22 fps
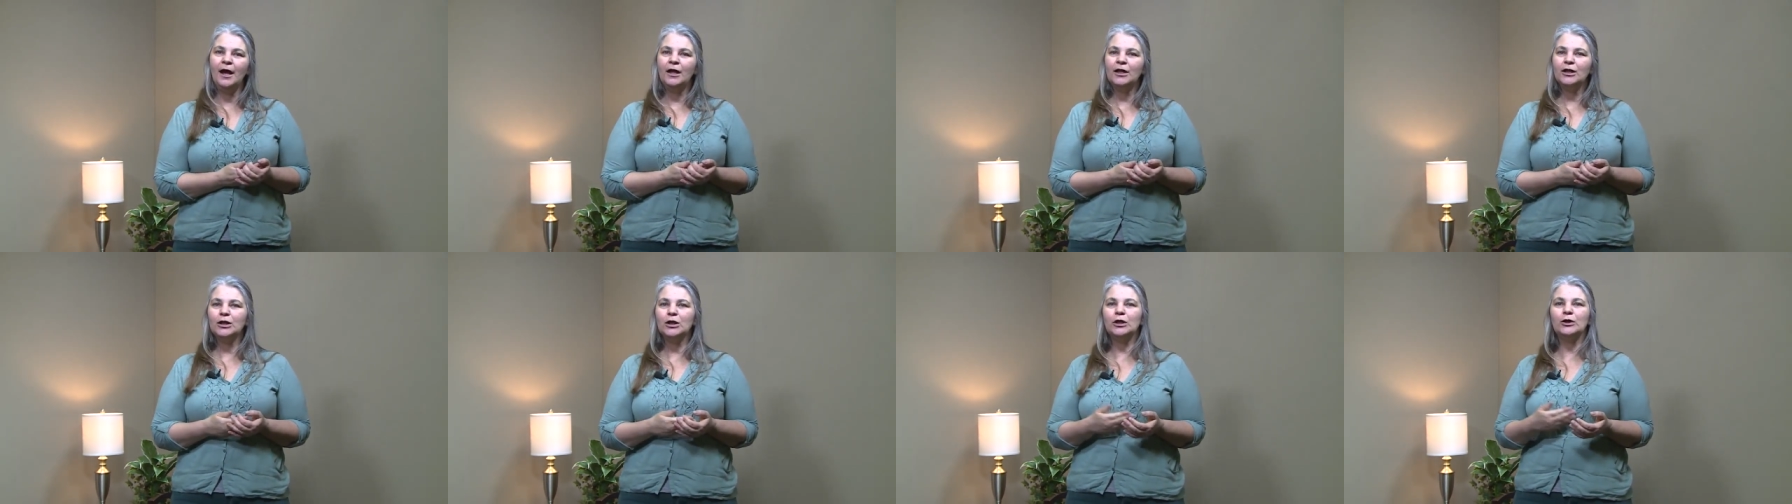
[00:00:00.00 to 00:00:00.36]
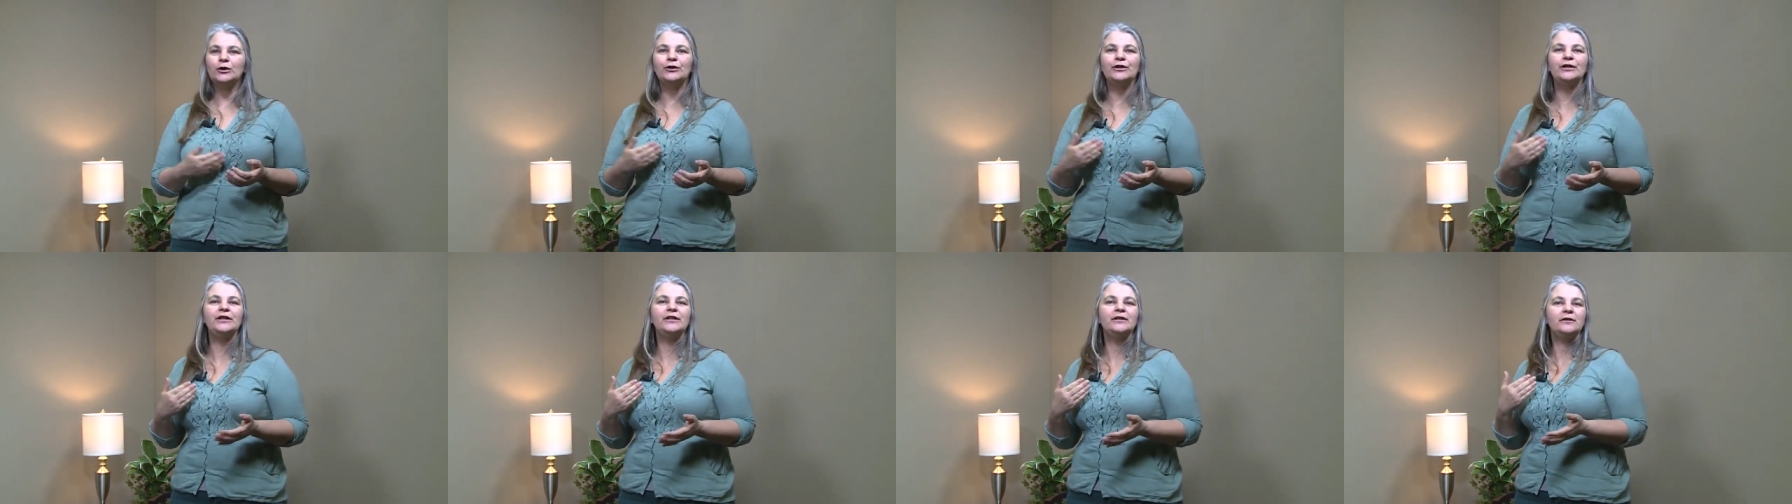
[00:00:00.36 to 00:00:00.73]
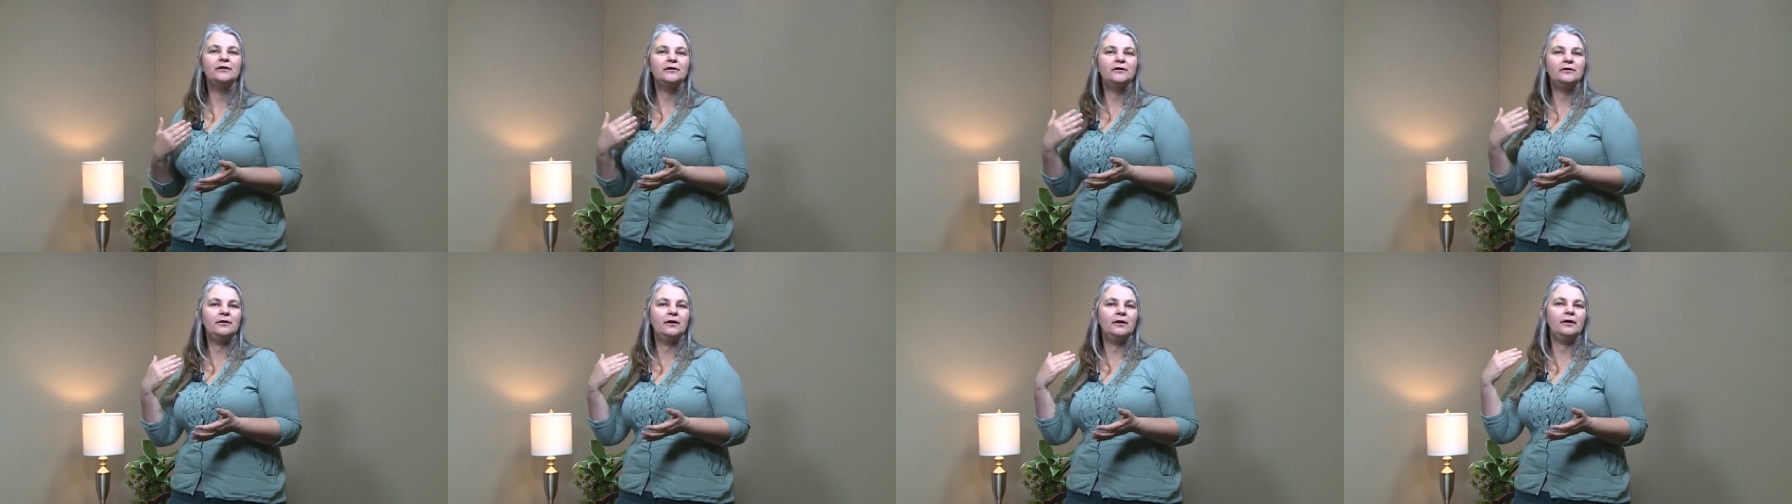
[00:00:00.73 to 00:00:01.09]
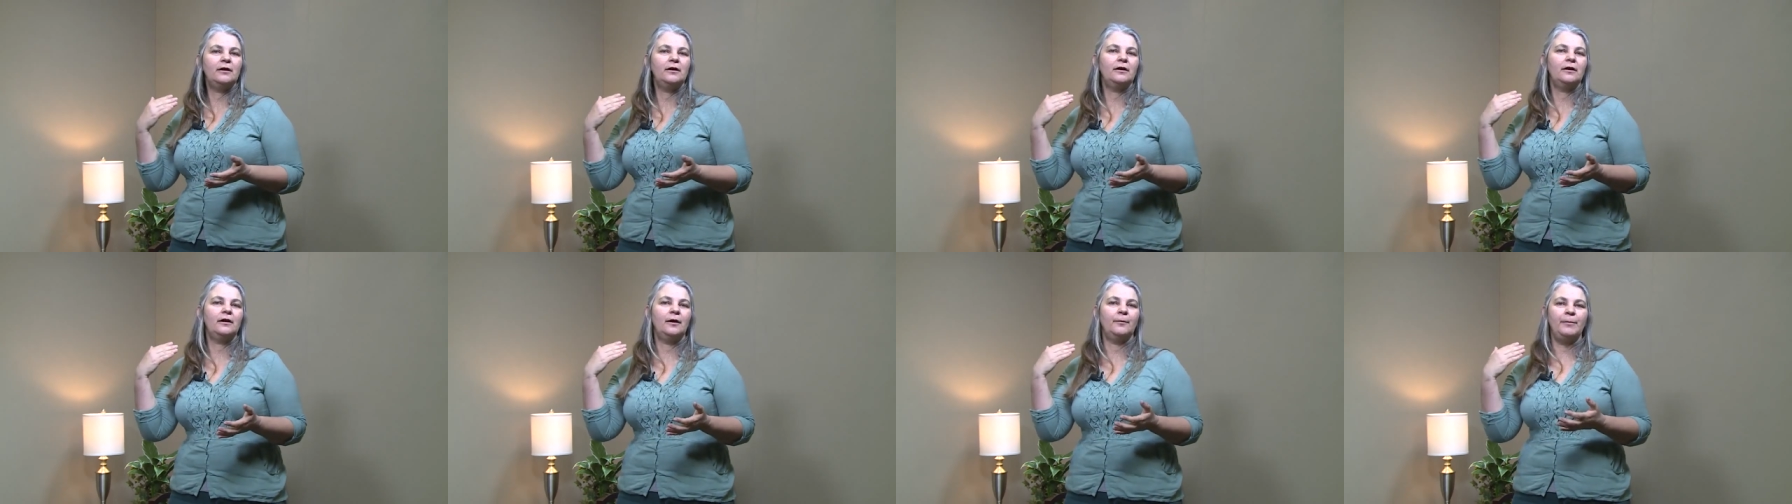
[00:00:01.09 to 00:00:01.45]
learning
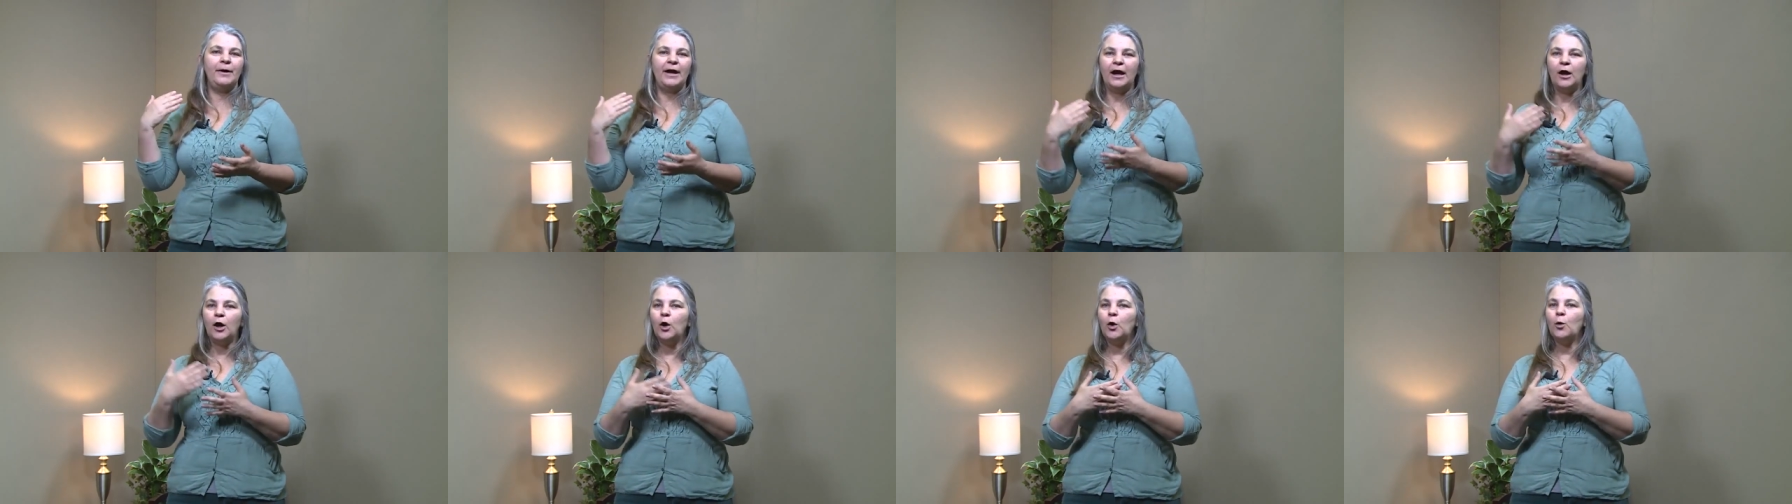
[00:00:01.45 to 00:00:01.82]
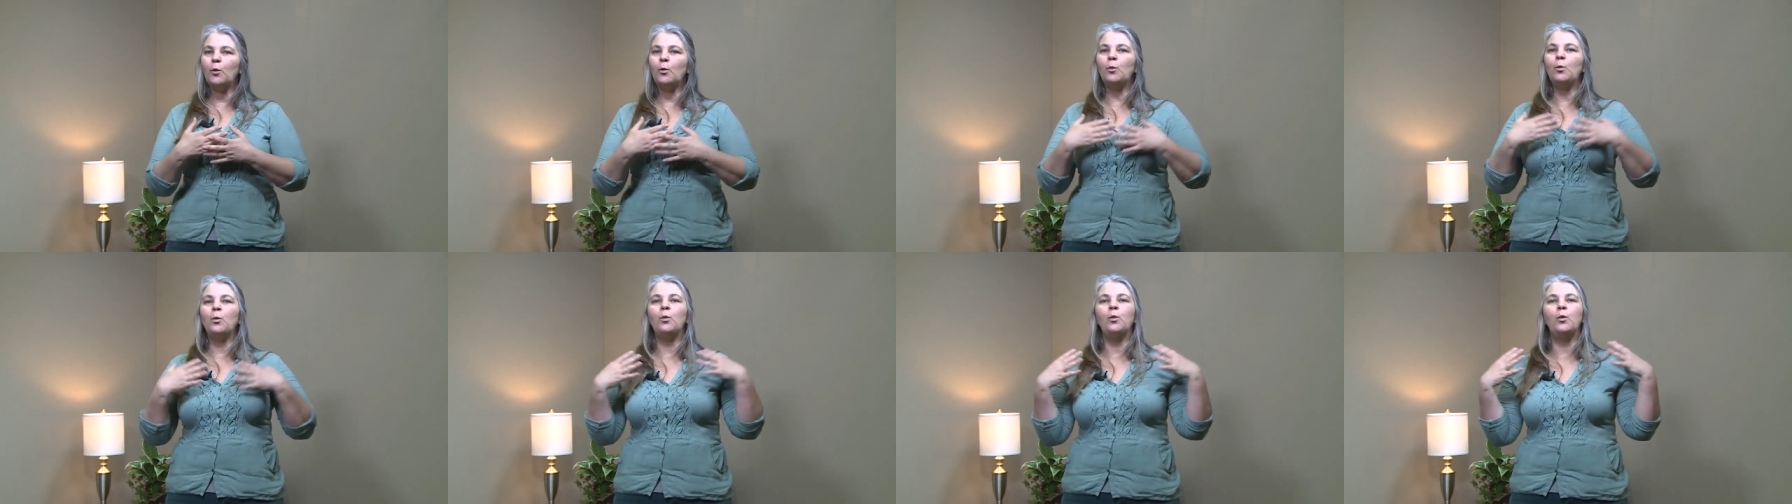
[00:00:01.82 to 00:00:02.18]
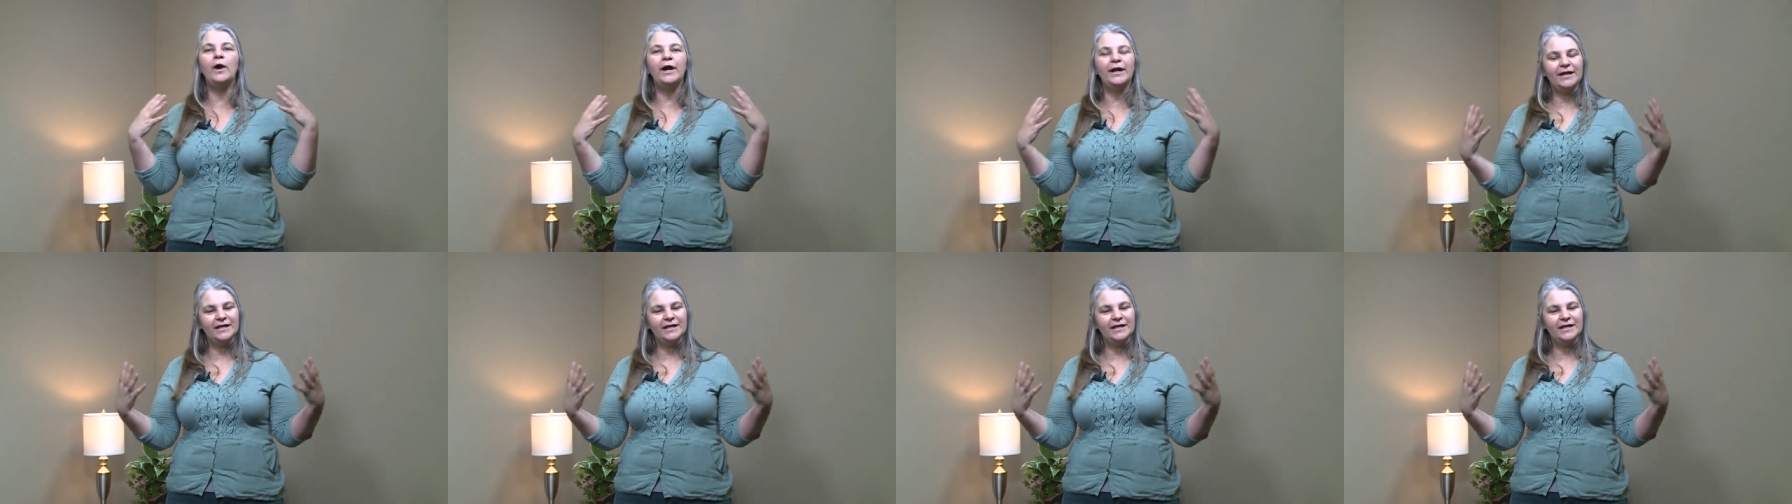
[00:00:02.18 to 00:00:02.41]
about what